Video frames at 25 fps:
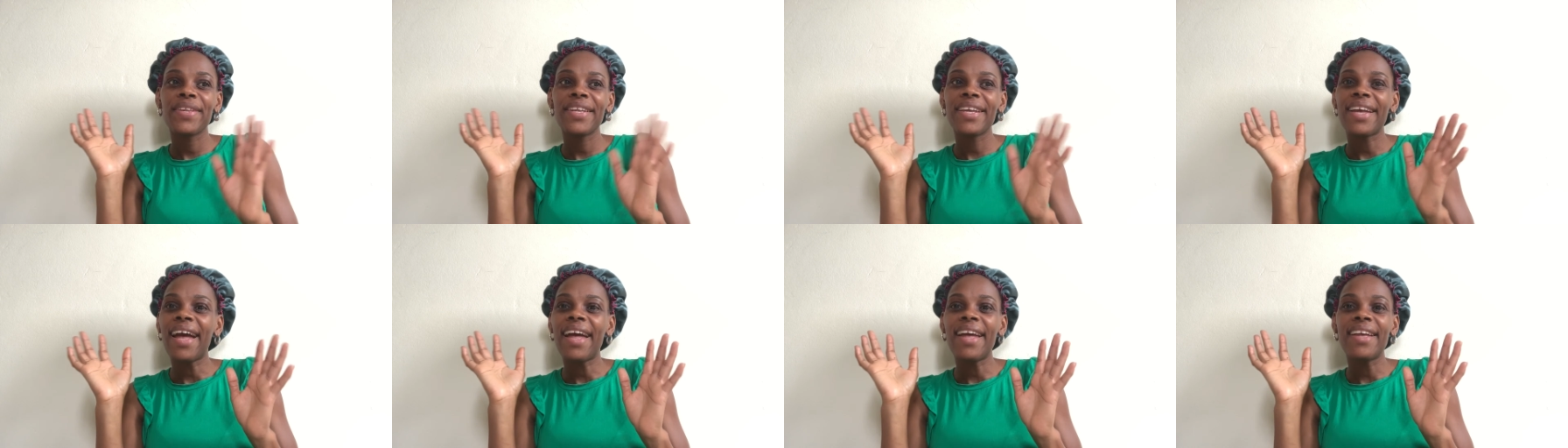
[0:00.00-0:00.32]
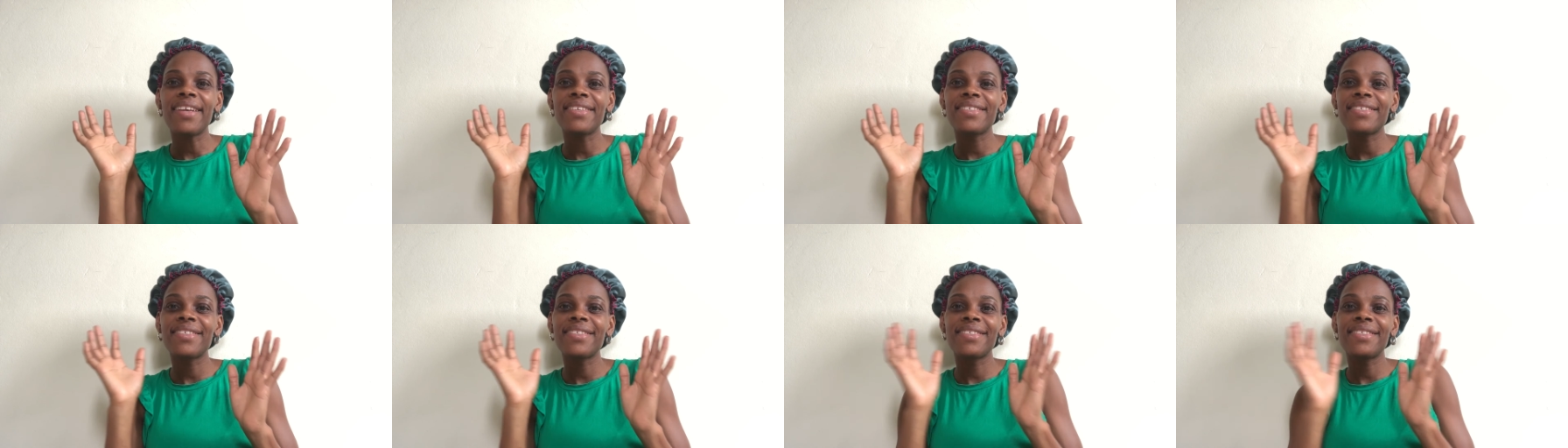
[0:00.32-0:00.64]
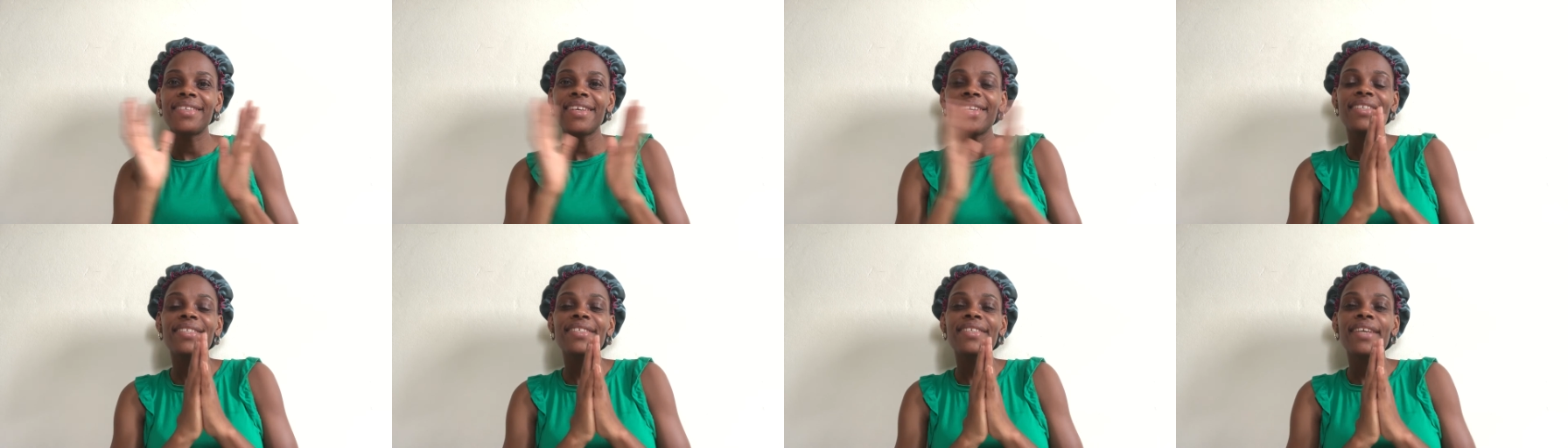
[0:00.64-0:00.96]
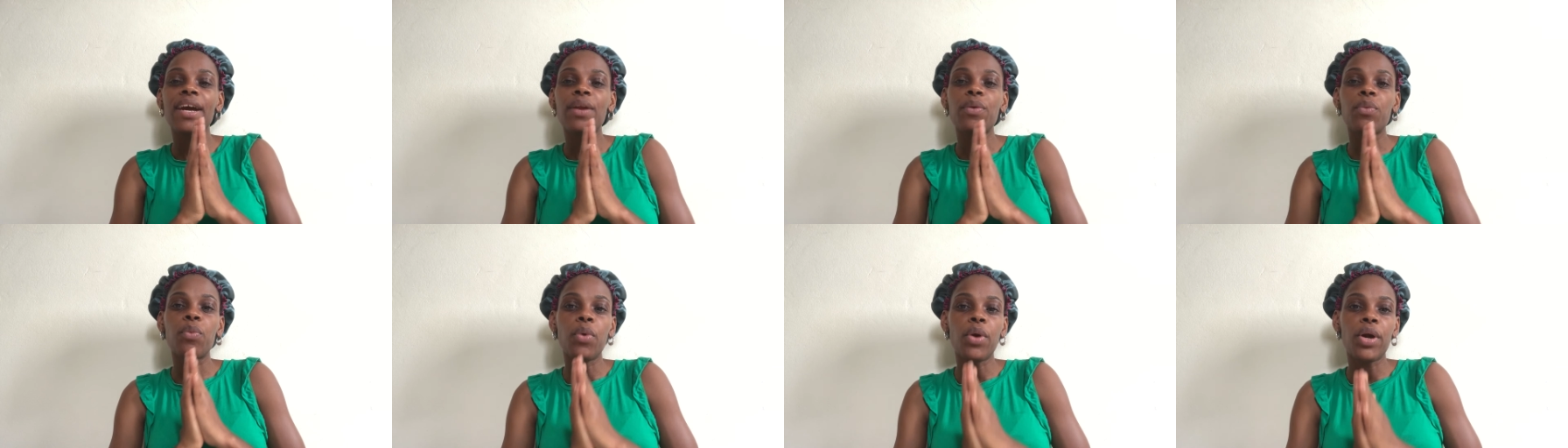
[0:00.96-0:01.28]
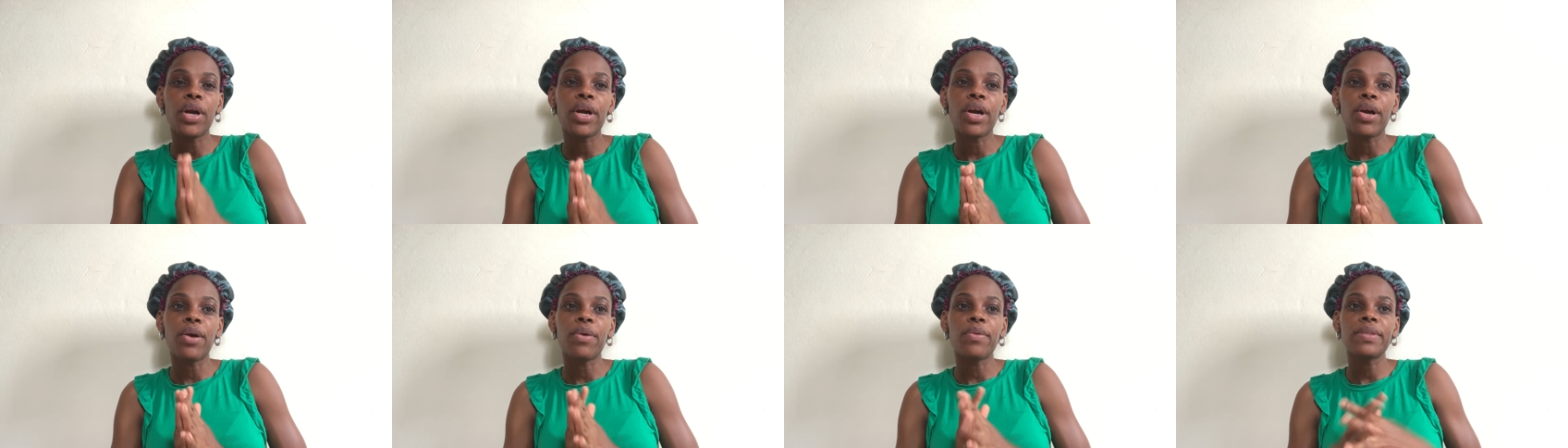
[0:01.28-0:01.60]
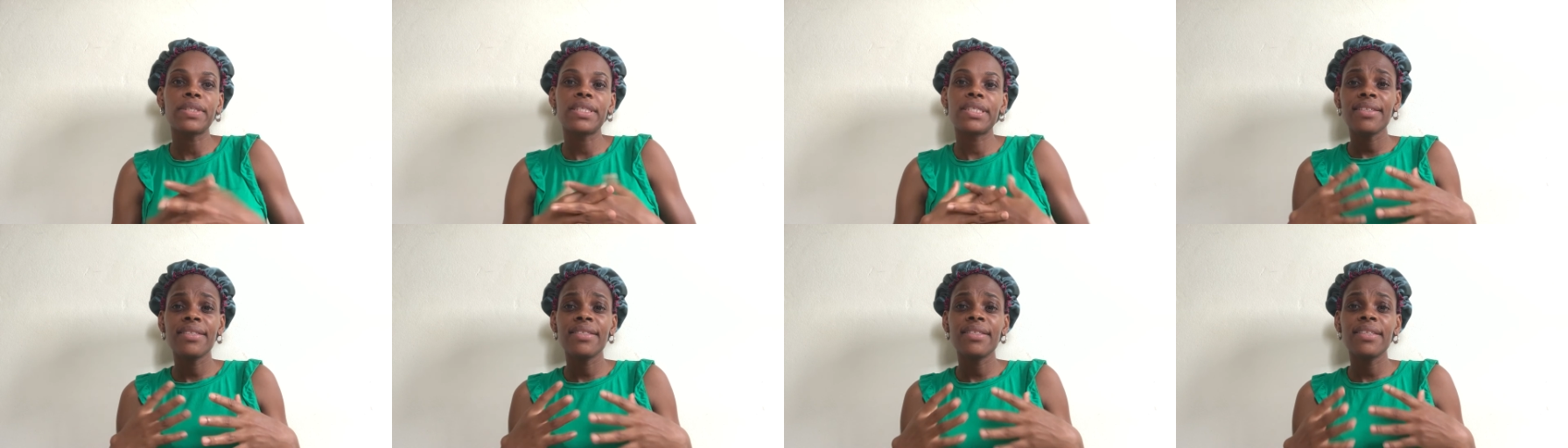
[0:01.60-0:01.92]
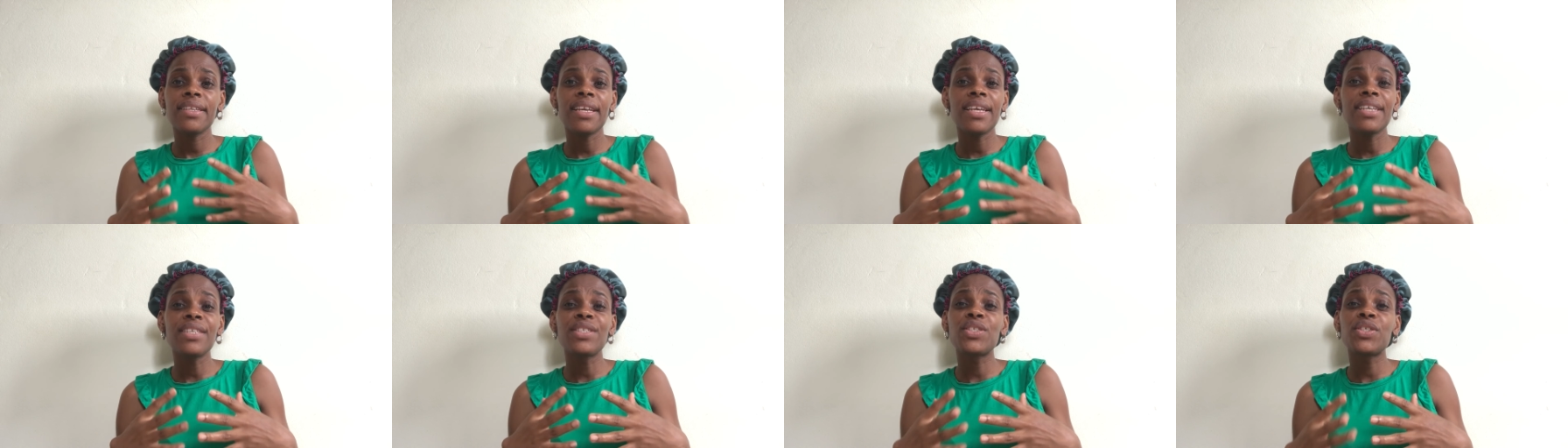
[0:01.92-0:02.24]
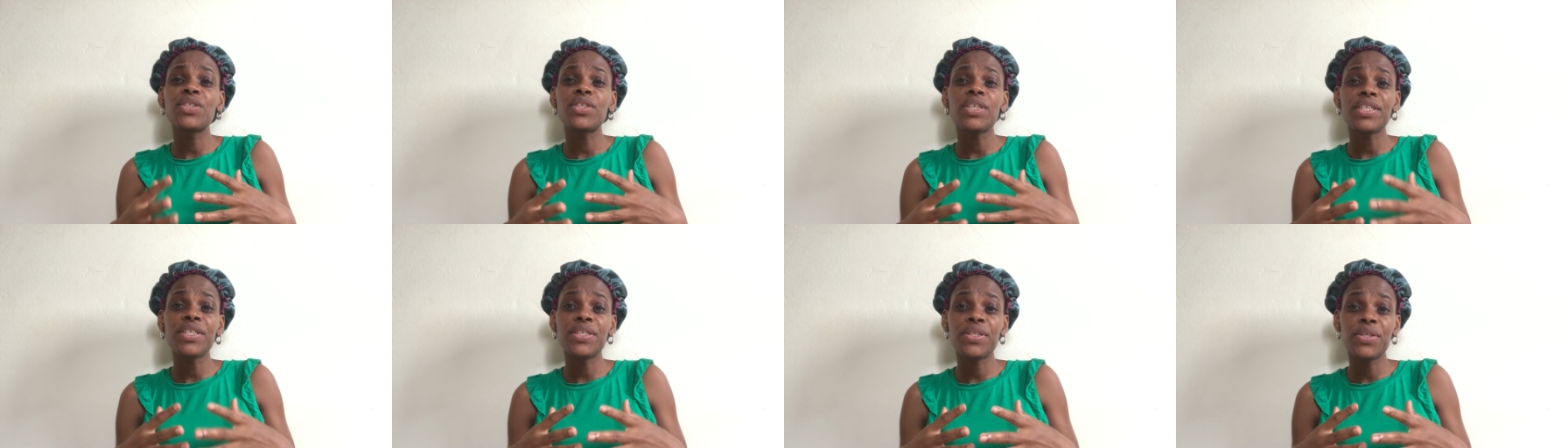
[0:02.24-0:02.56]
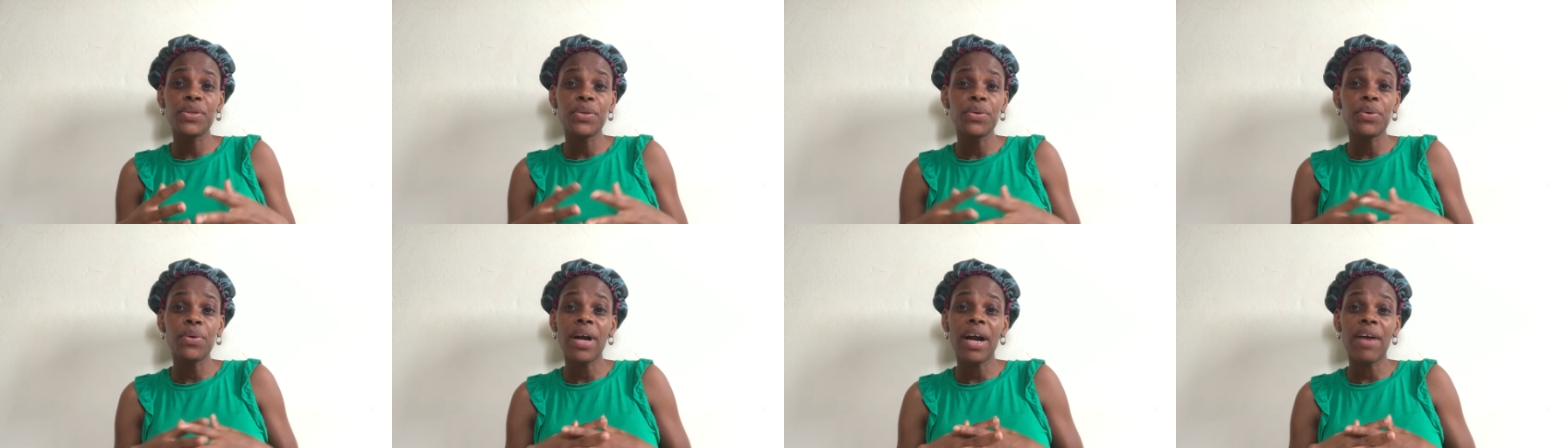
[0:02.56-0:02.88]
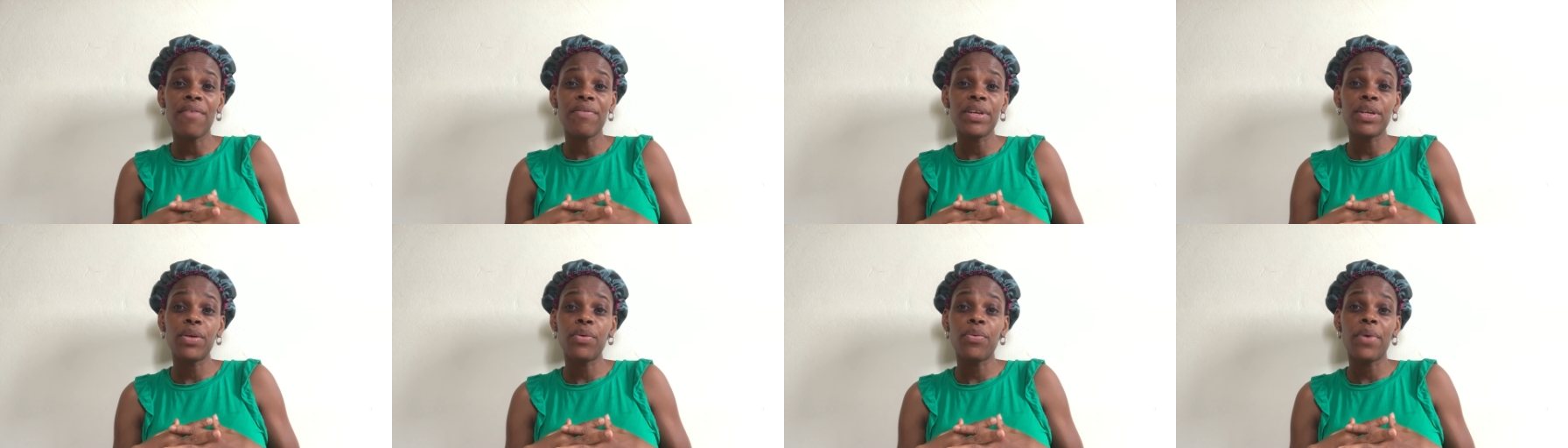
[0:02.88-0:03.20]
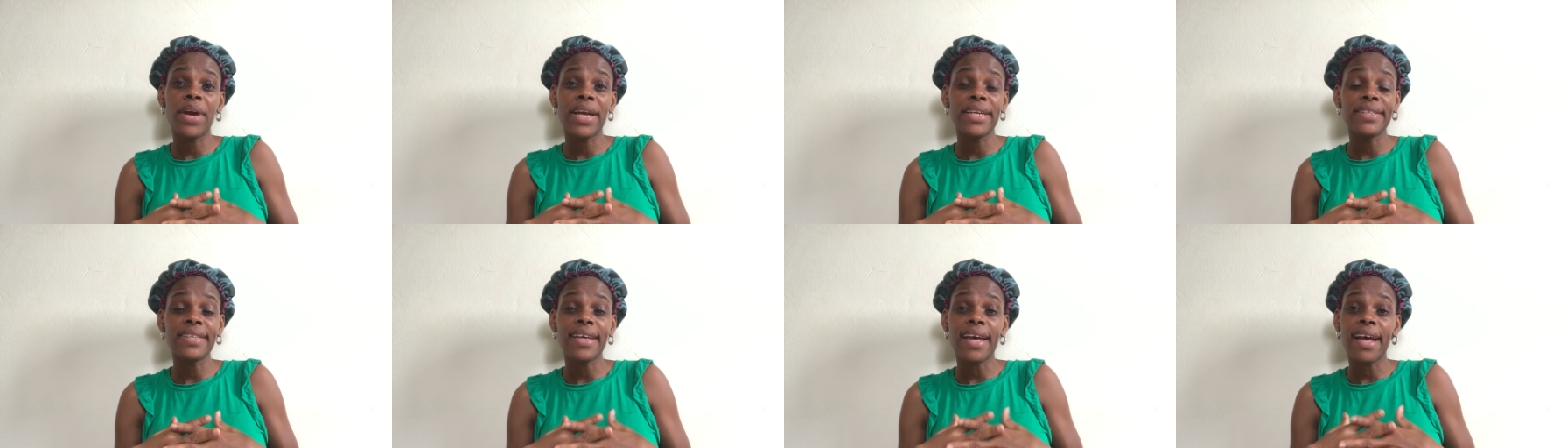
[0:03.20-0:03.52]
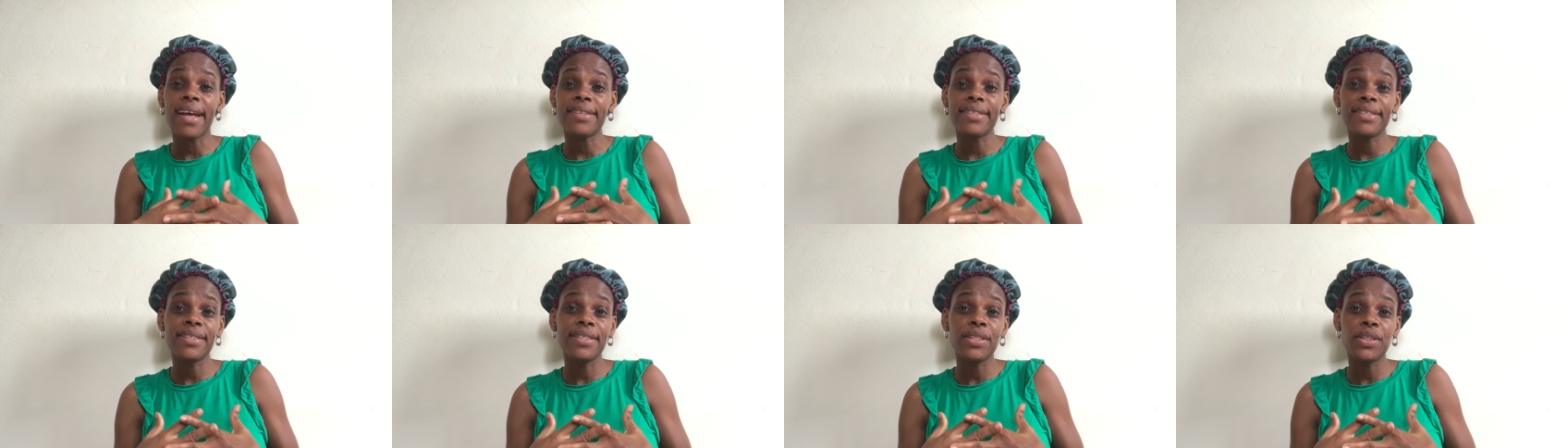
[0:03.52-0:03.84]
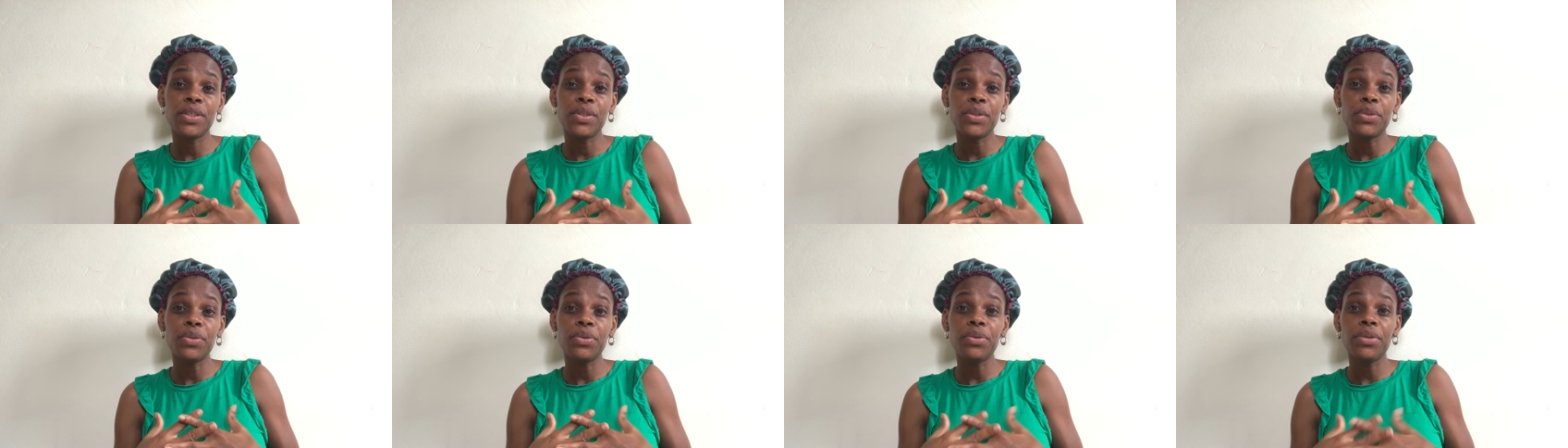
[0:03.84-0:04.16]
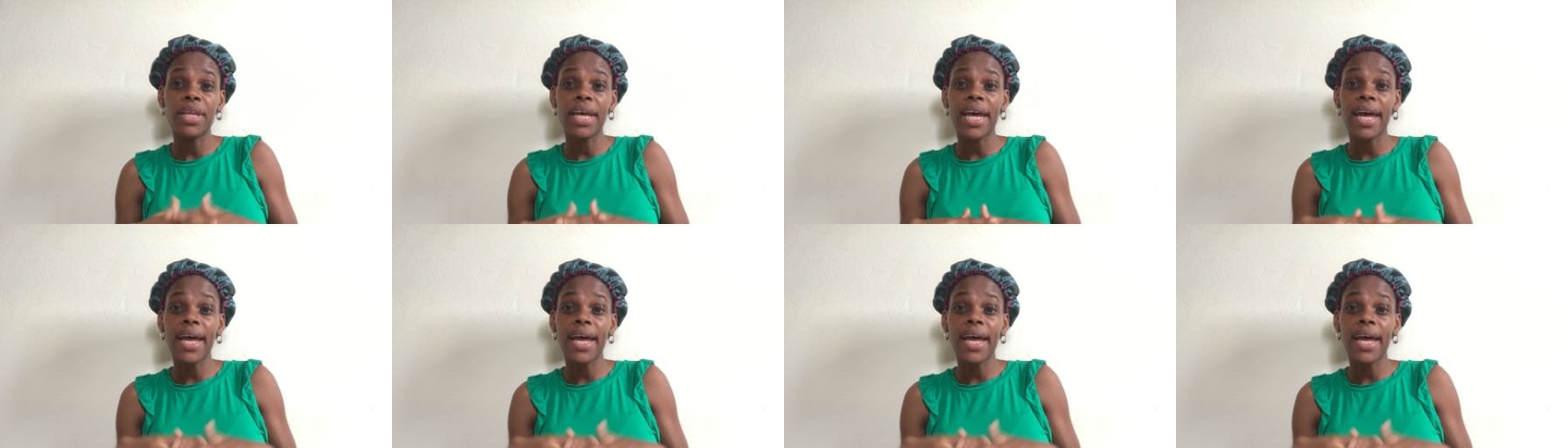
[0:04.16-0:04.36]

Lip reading: Guys, things can work out. It's just you having the right attitude,